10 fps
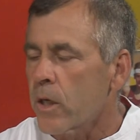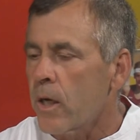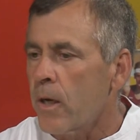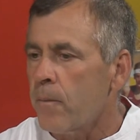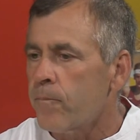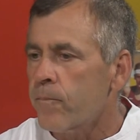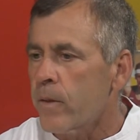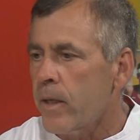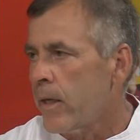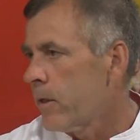And
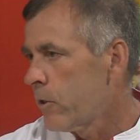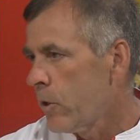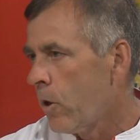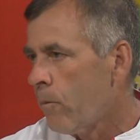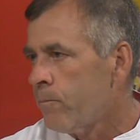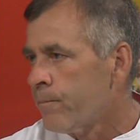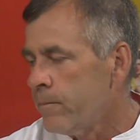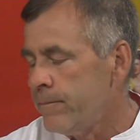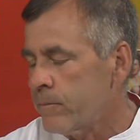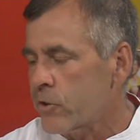you know,
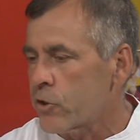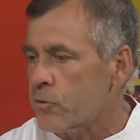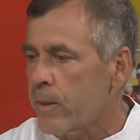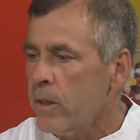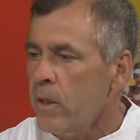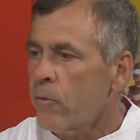excuse me,